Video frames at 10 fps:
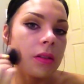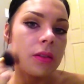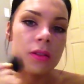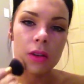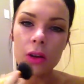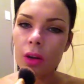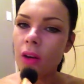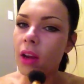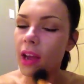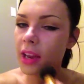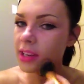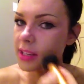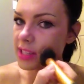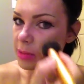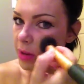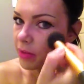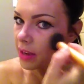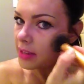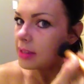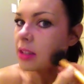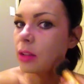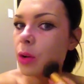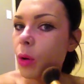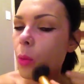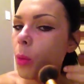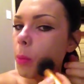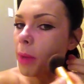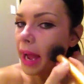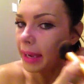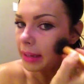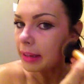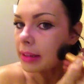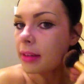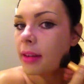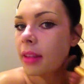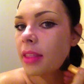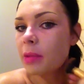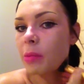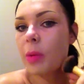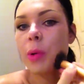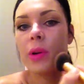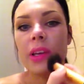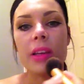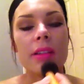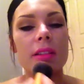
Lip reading: So, and you can see my face is a lot paler than my body.